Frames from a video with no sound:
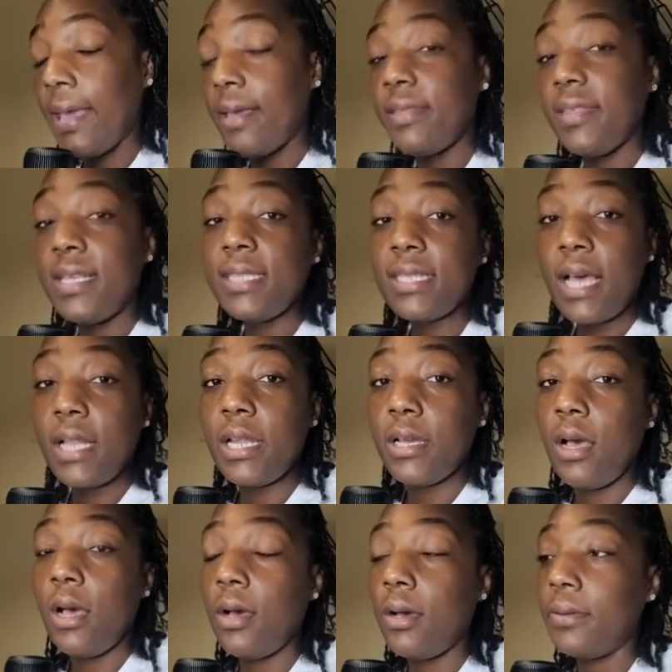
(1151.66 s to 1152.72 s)
And this kind
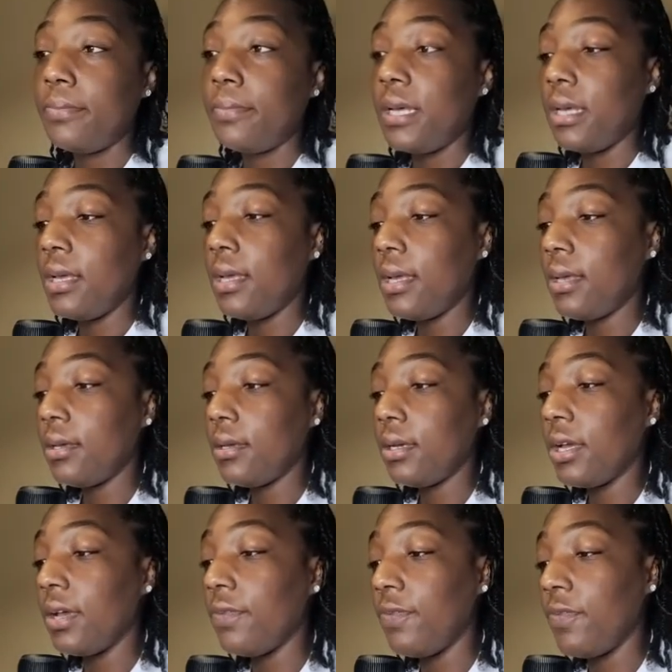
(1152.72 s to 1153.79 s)
of
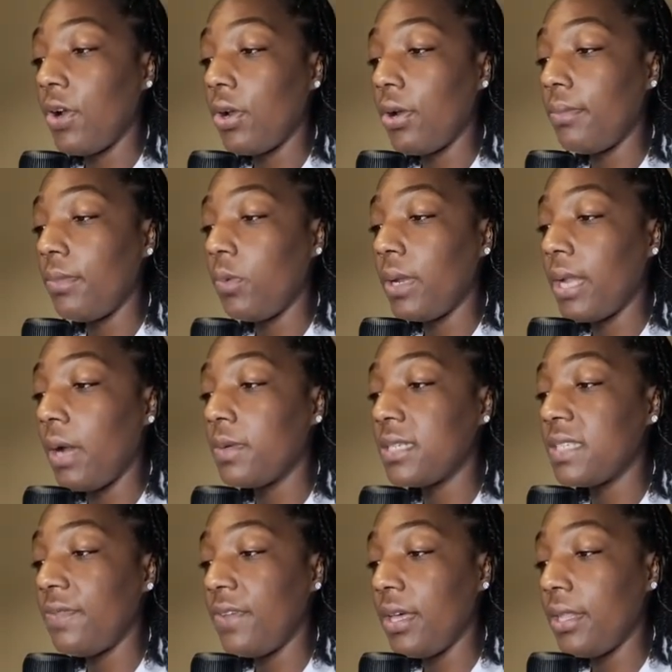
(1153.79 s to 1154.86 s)
confirmed what I
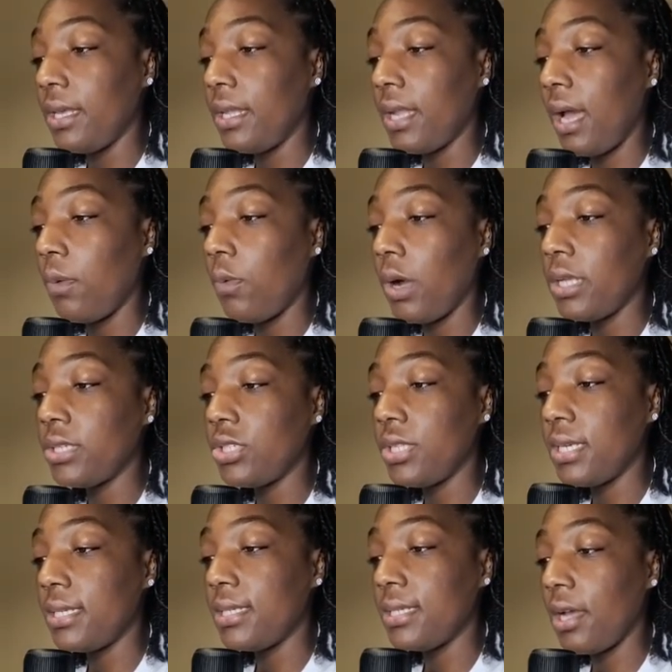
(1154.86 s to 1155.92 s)
was feeling. I
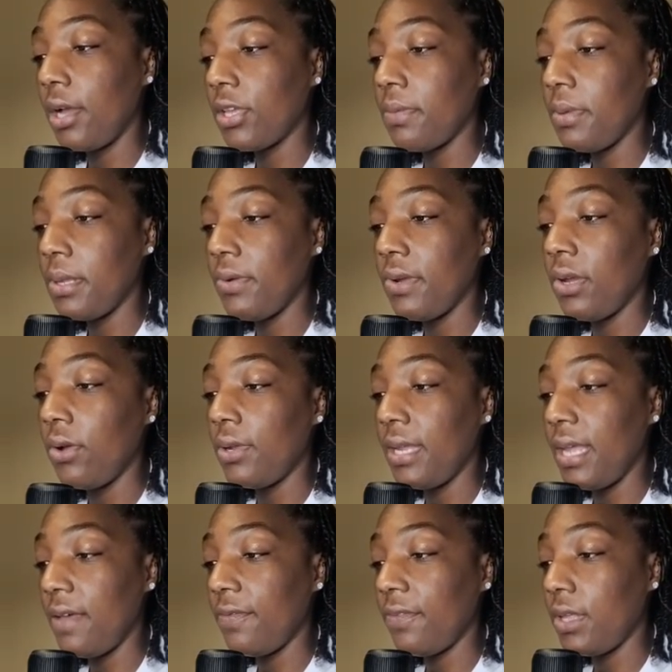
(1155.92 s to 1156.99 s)
watched this documentary
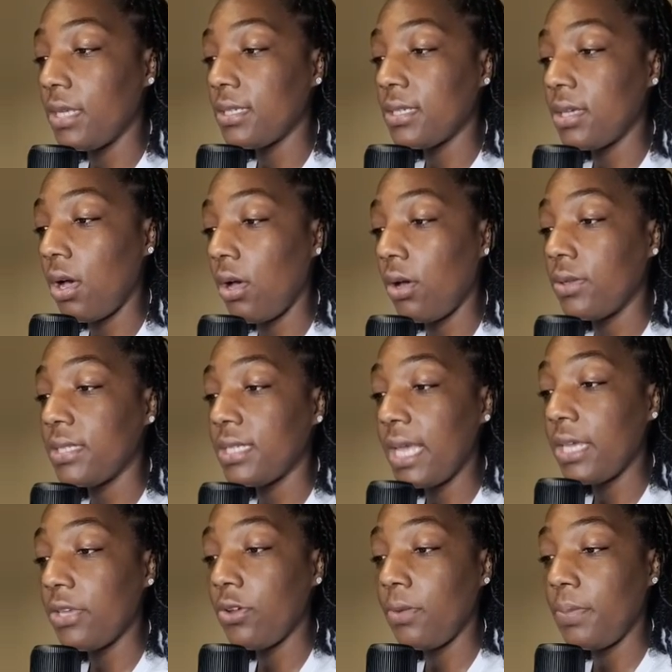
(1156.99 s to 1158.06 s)
on Netflix called
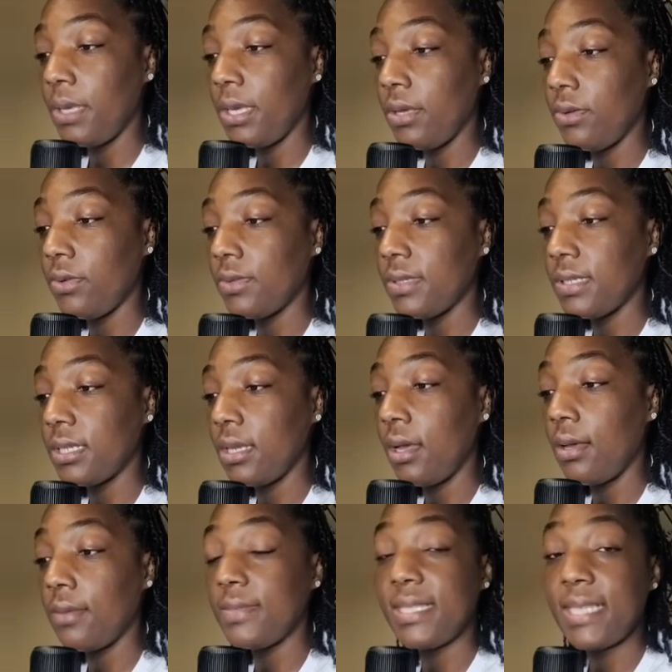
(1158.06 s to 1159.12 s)
Take Your Pills,
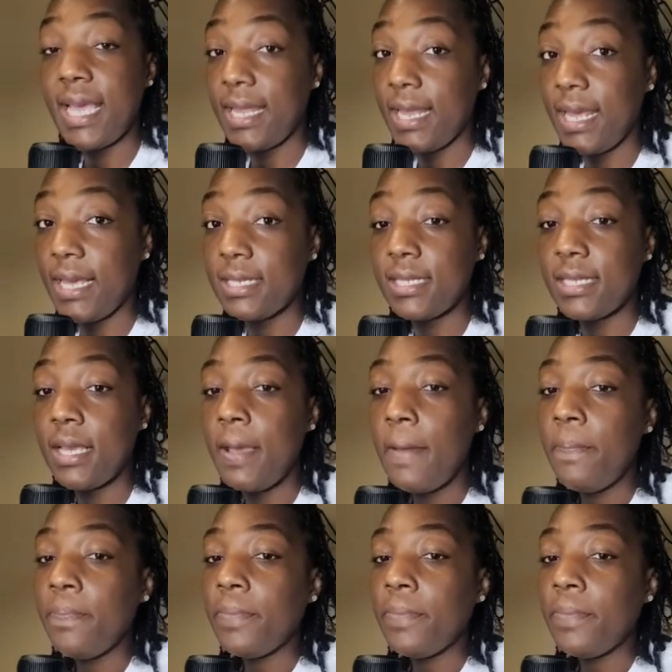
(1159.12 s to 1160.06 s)
Xanax.